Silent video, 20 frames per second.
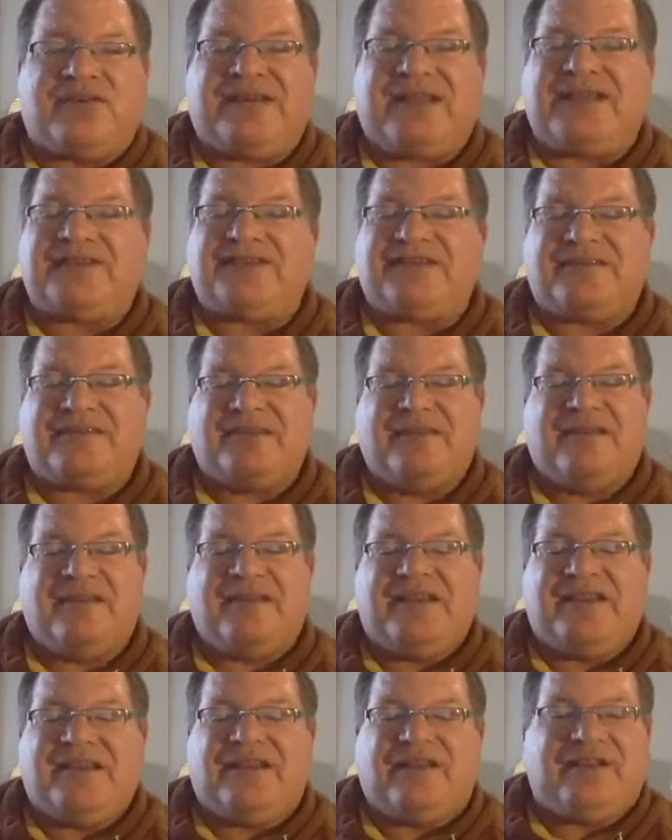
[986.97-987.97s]
And that's
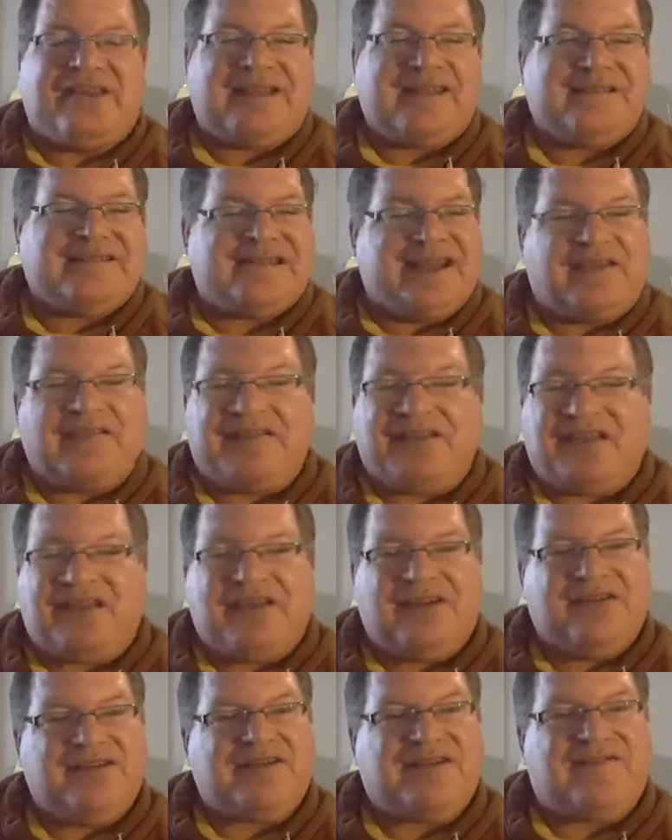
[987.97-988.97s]
7
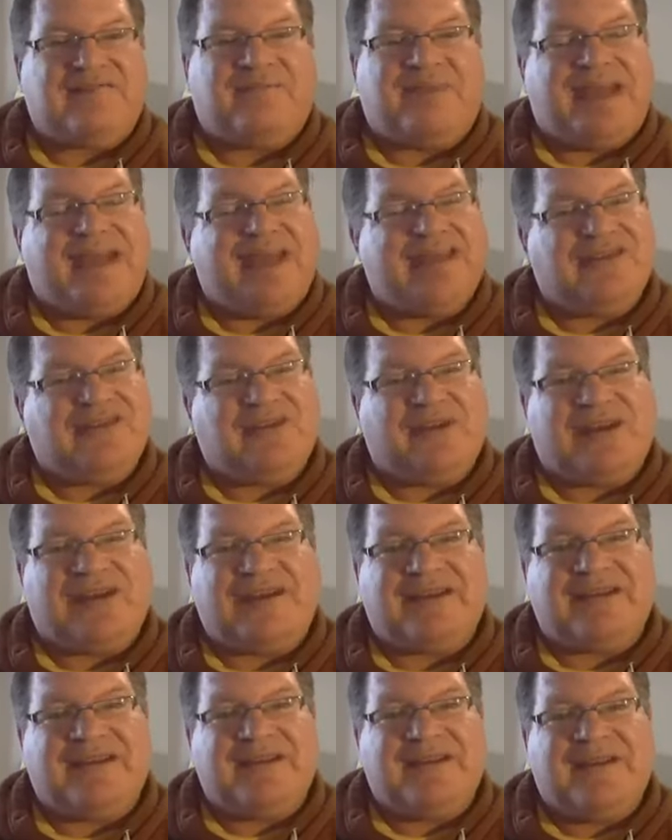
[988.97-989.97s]
years of bad
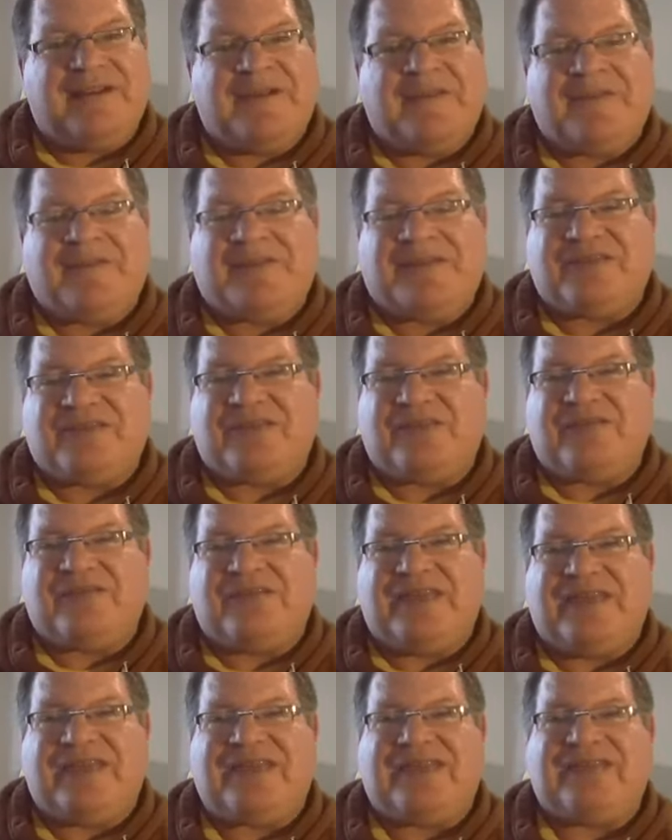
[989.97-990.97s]
credit. So if
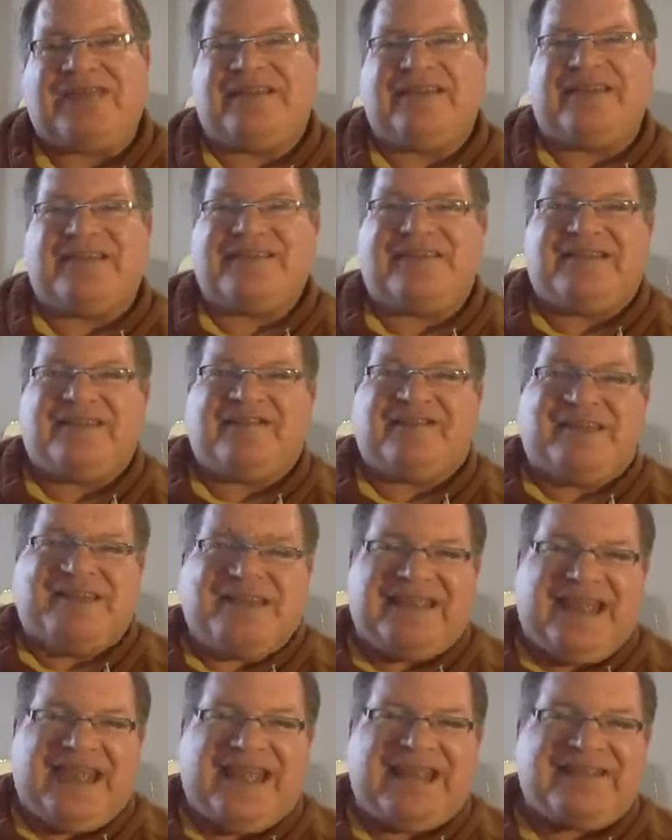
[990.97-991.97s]
they
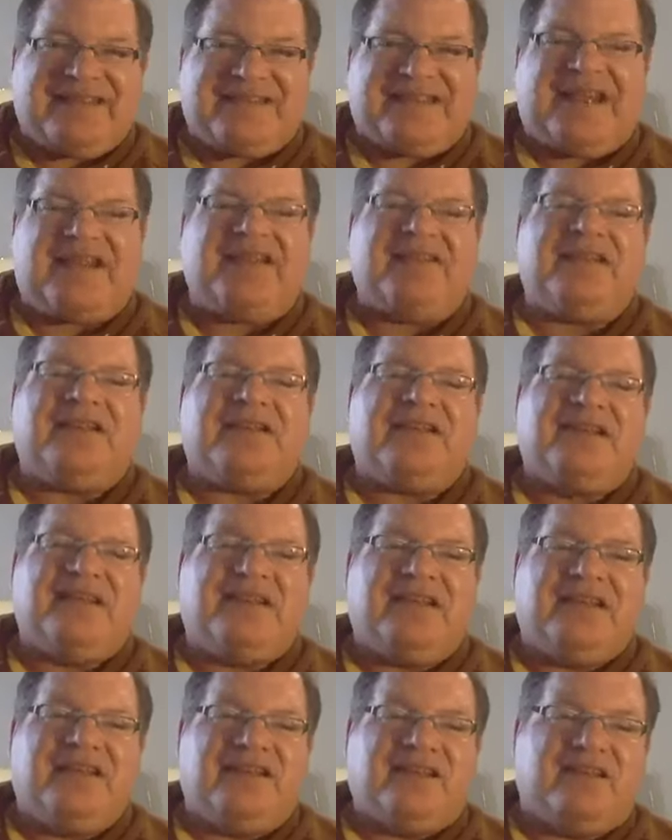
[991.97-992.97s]
can't sell it,
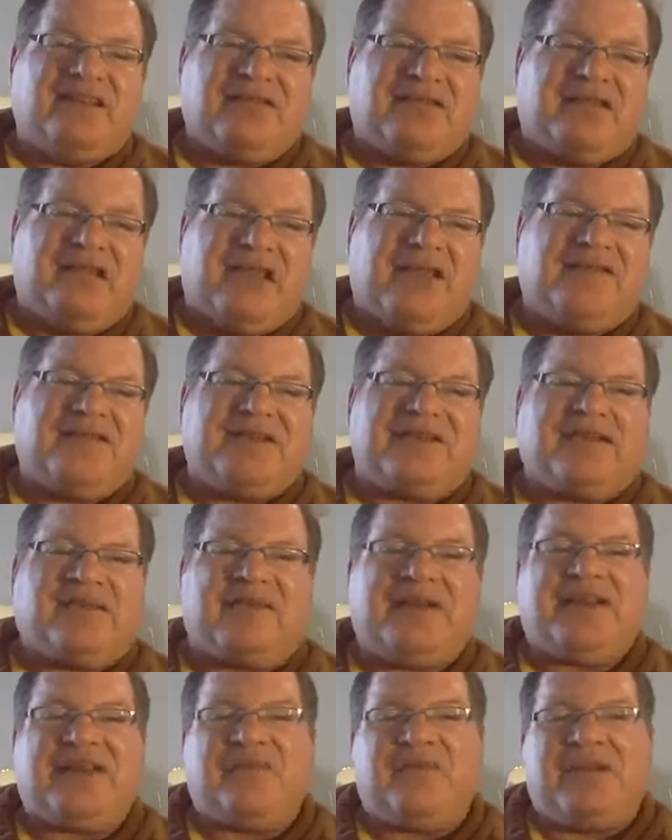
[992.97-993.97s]
having
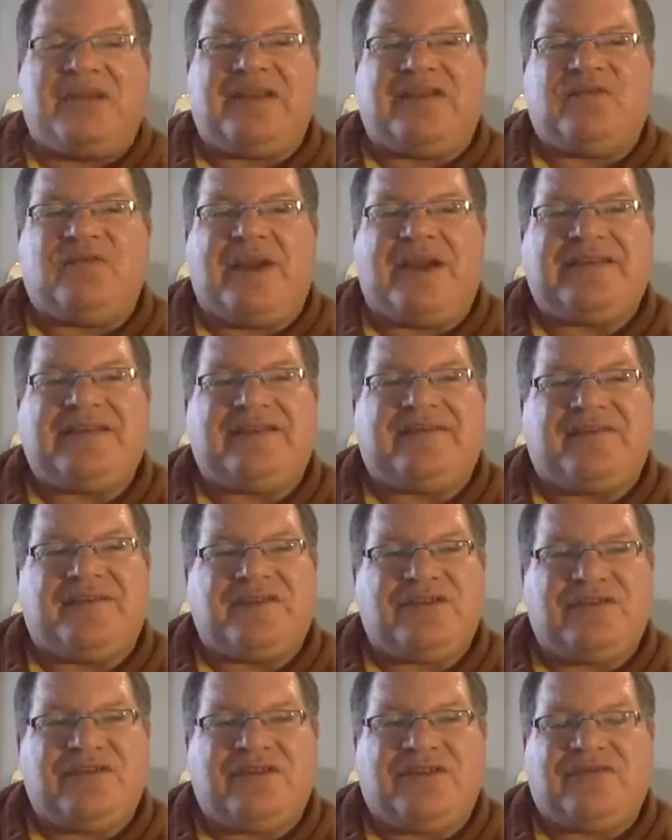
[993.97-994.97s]
somebody come in and rent it for
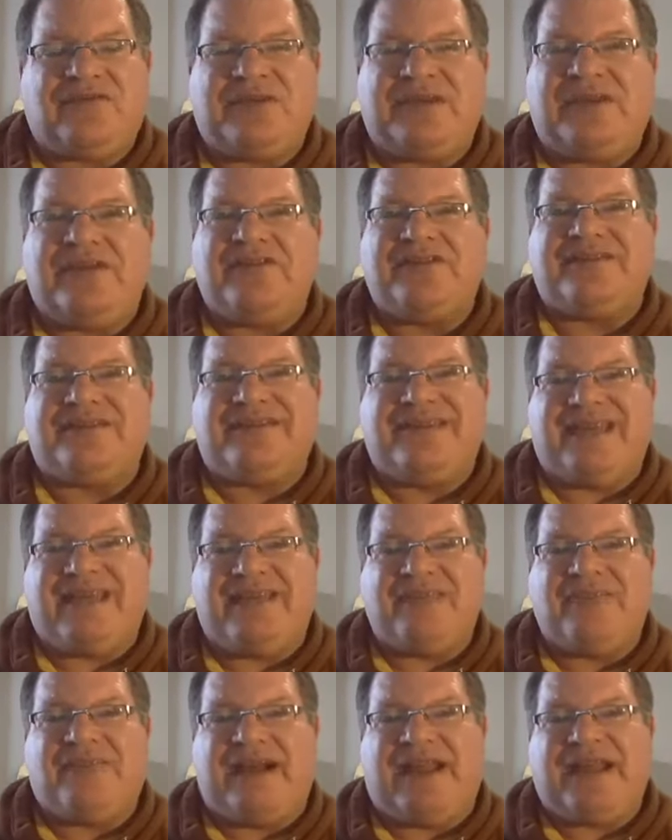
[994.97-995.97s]
2 to 3 years and
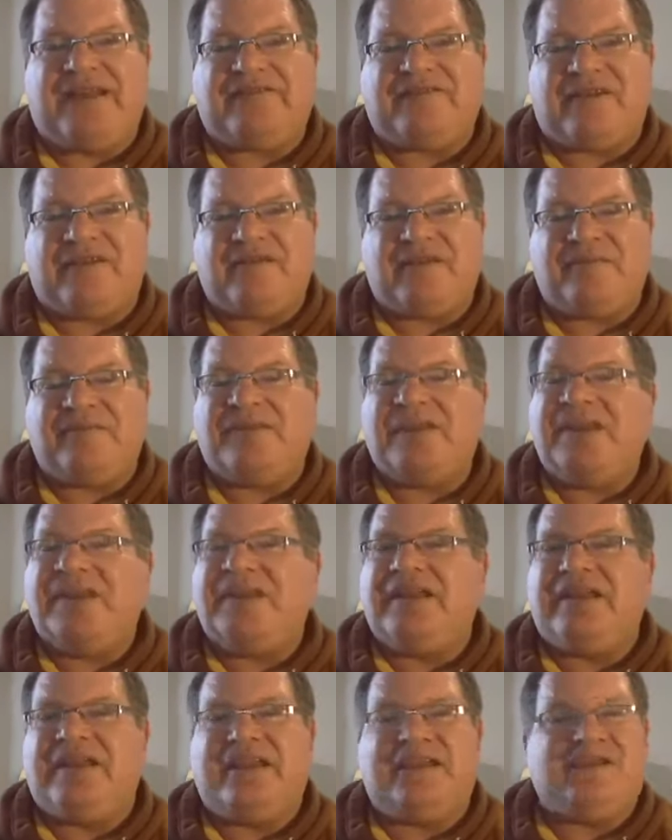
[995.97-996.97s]
then buy it from them
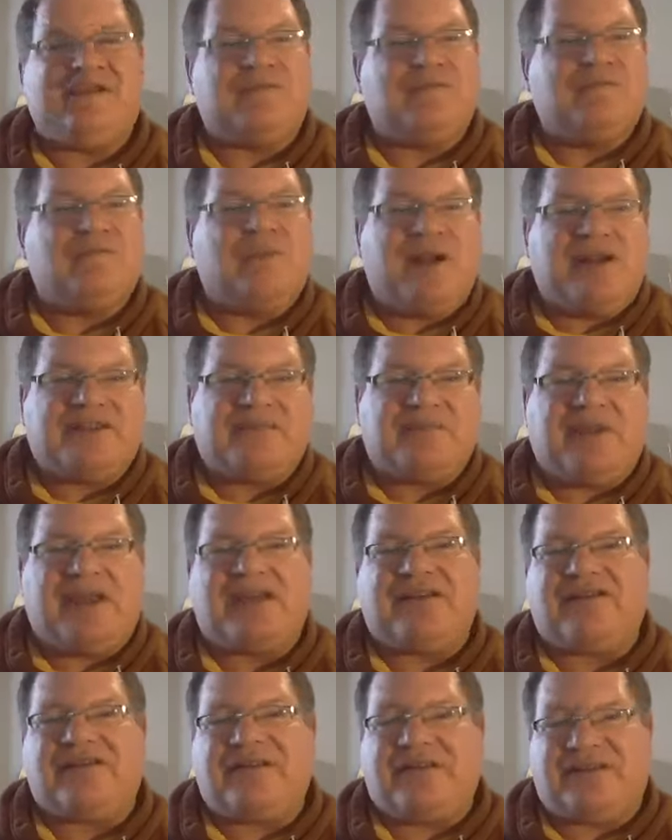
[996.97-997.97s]
is much
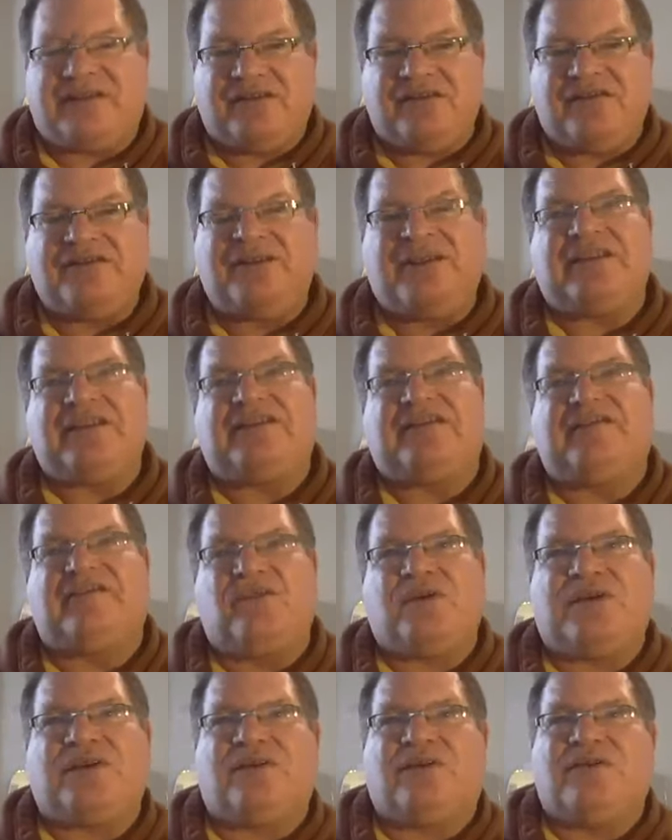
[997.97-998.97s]
better than losing it to
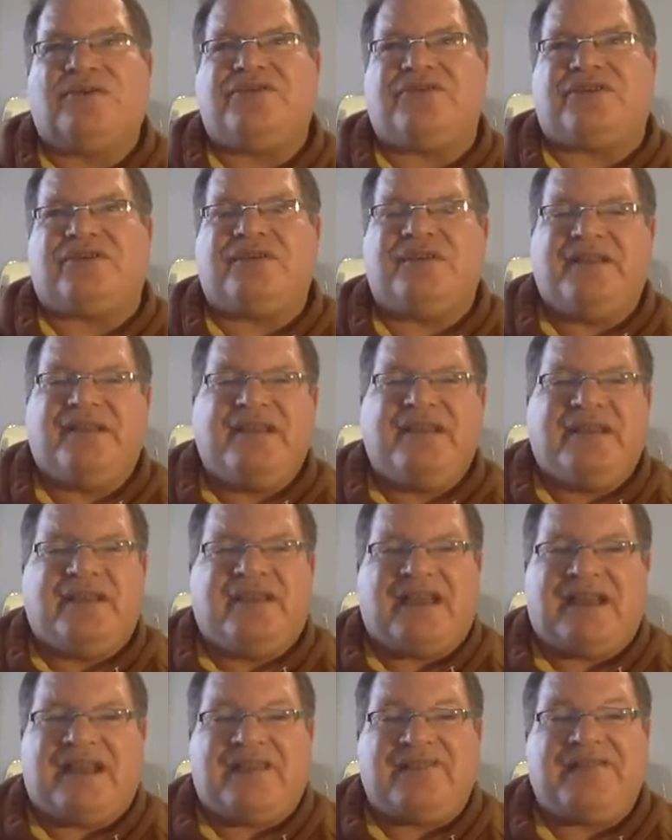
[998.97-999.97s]
foreclosure.
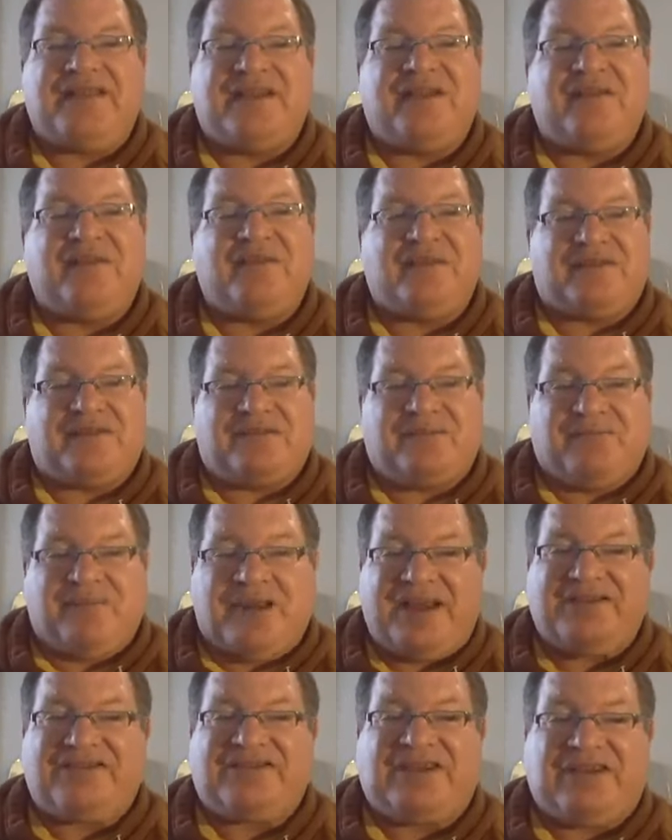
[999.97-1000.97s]
And I've dealt with
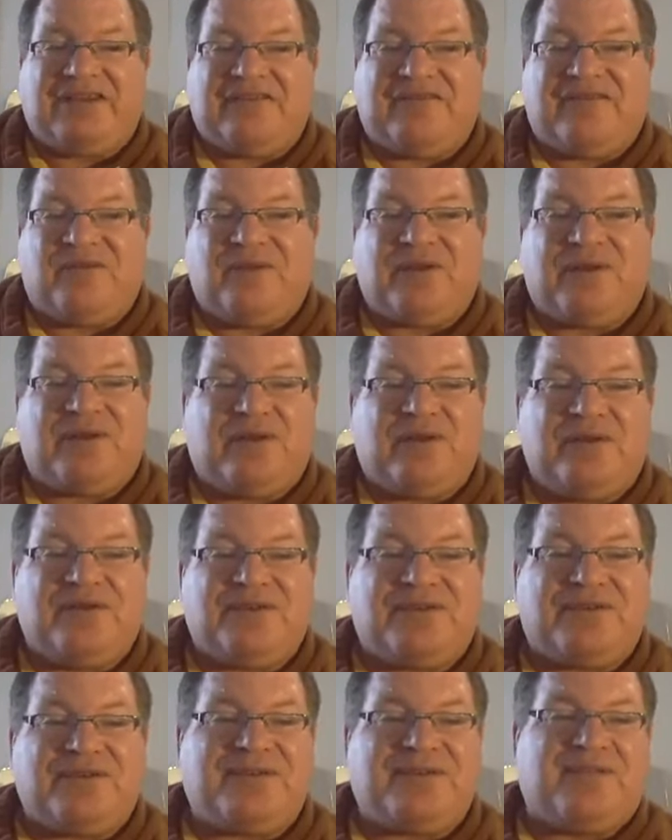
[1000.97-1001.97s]
my share of
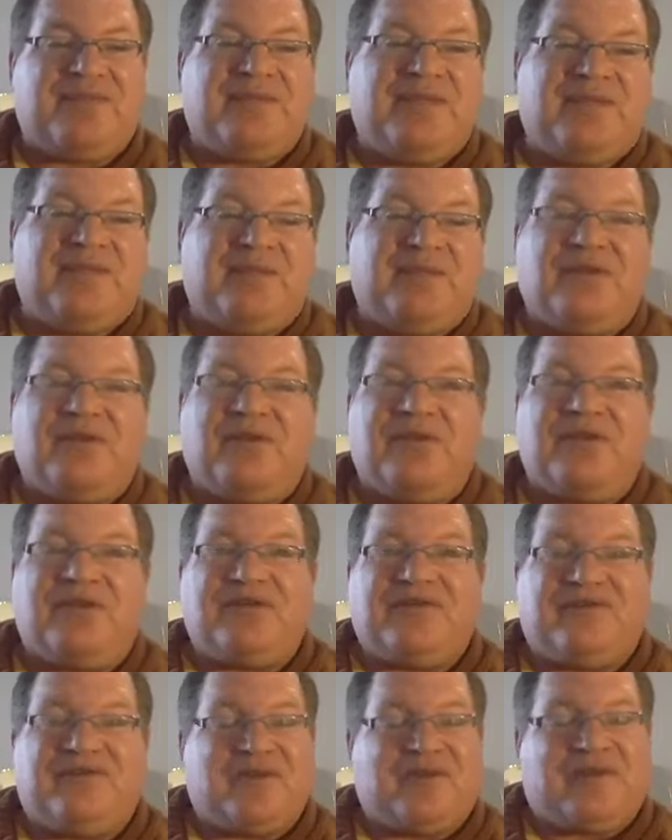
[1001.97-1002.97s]
foreclosures and people going
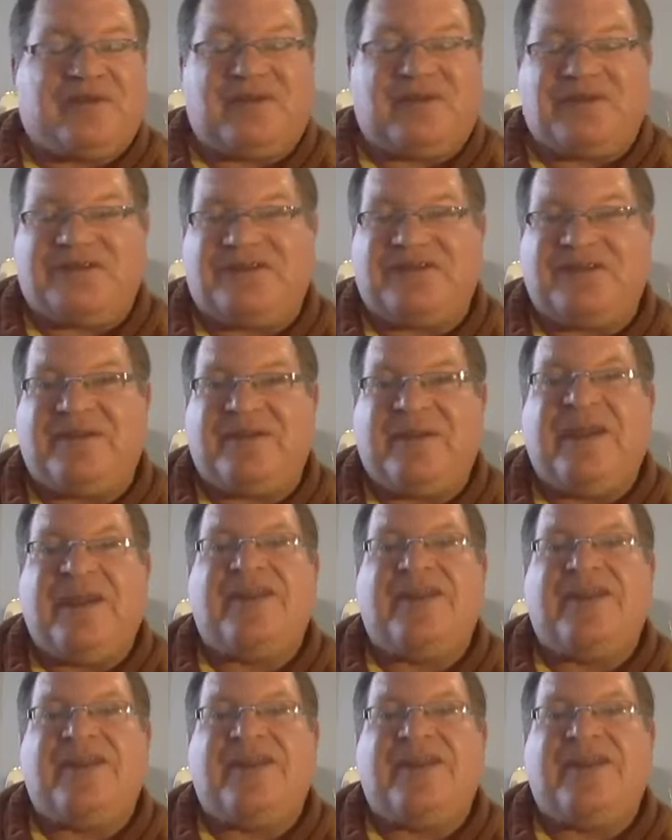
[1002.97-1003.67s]
through foreclosure.